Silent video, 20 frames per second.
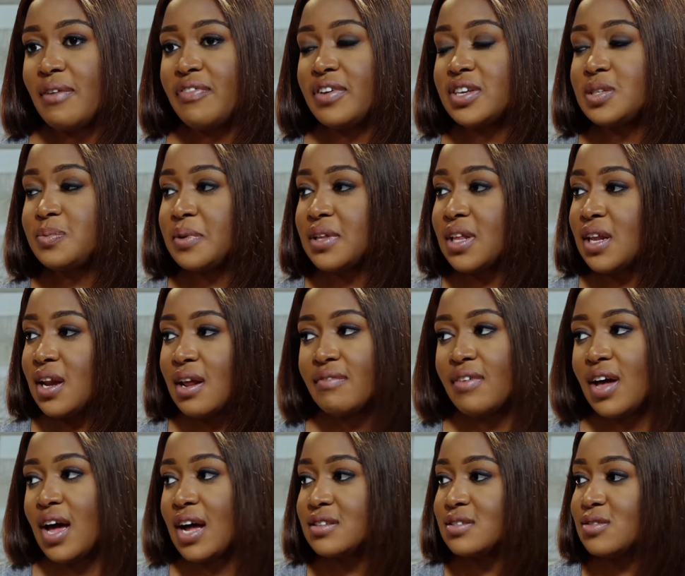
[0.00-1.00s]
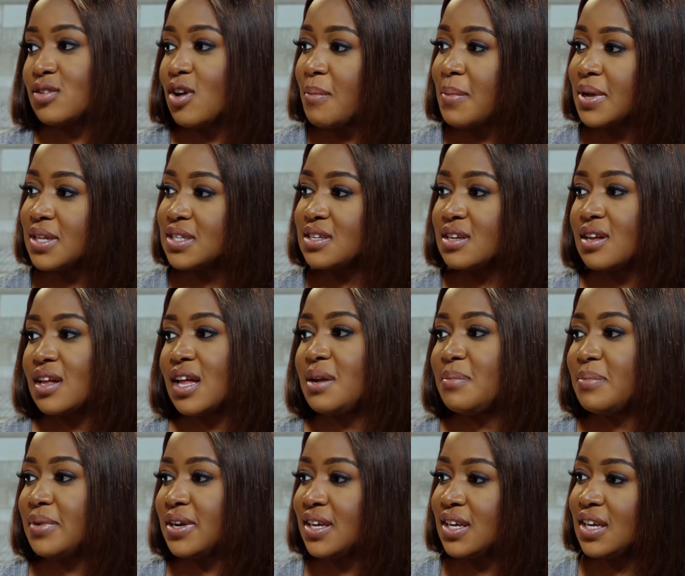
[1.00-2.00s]
and Facebook, they never had to come and tell
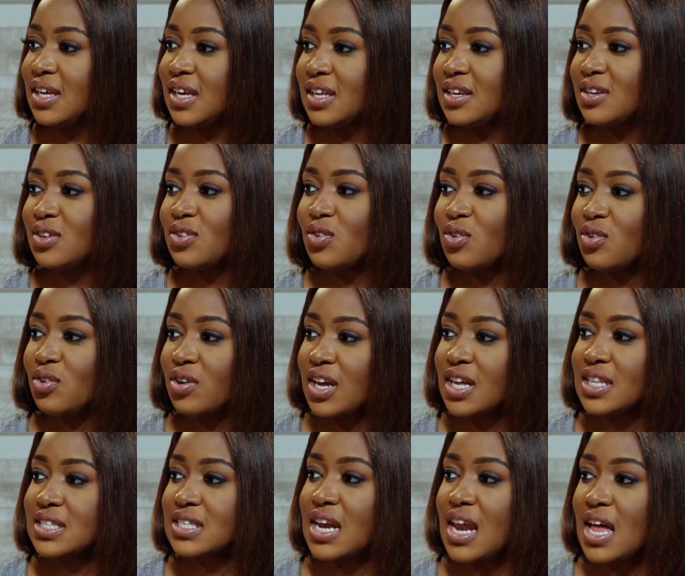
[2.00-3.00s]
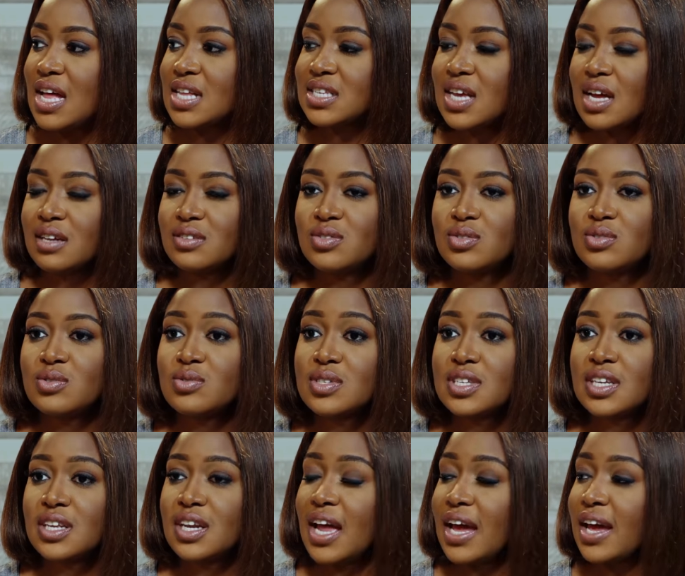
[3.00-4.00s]
anybody in your yeah. hinterland how exactly. to
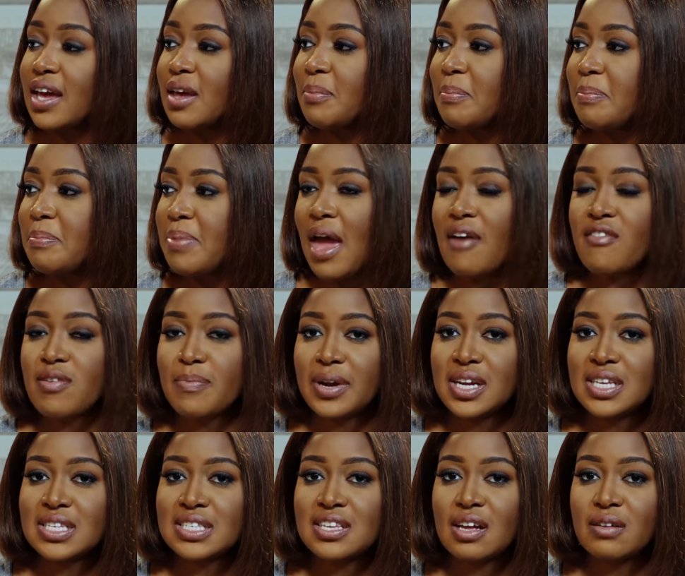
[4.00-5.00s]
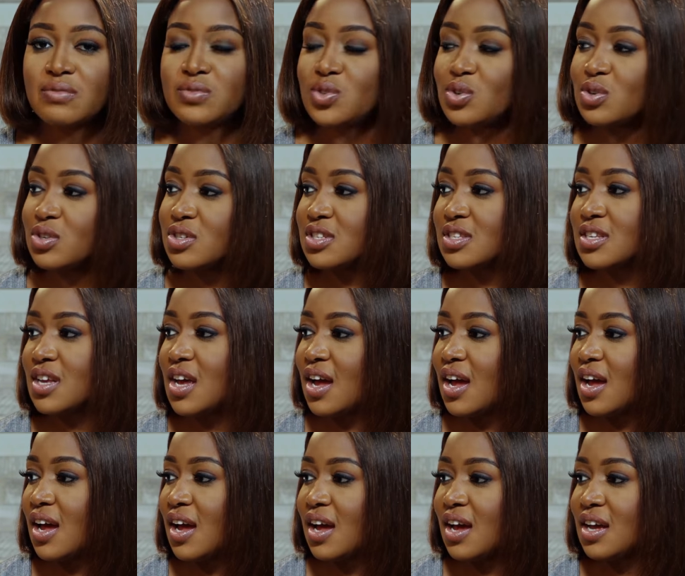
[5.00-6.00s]
use it. Like exactly. everybody is self-taught,
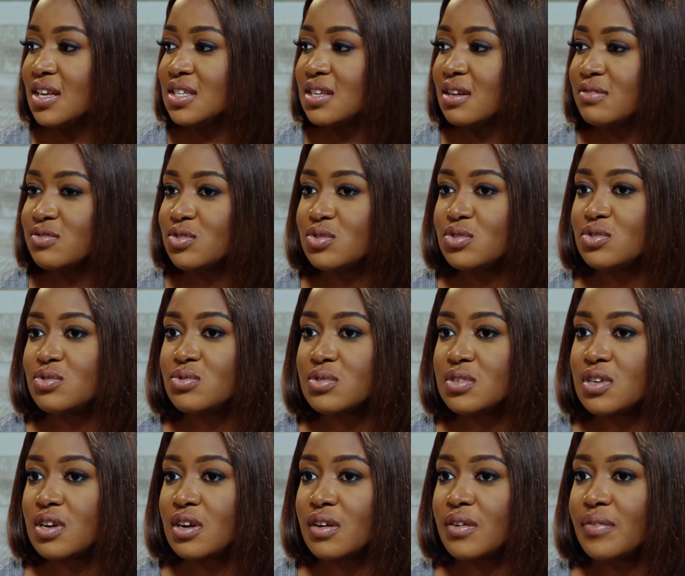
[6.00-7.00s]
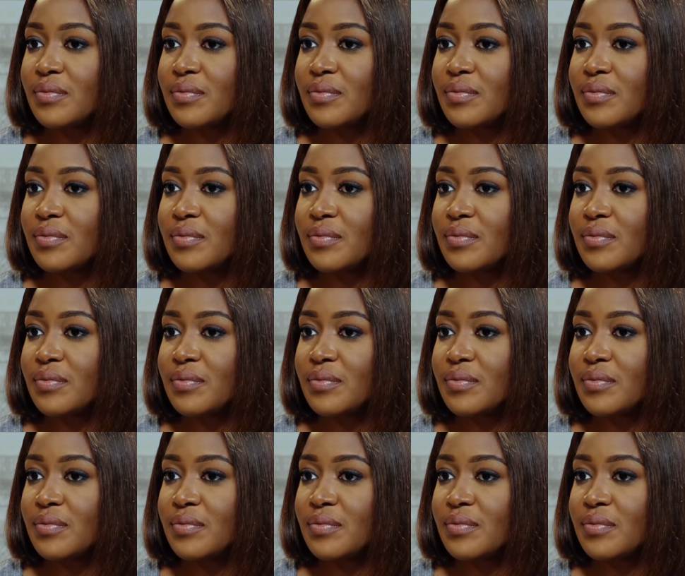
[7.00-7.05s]
uh, a self-taught user.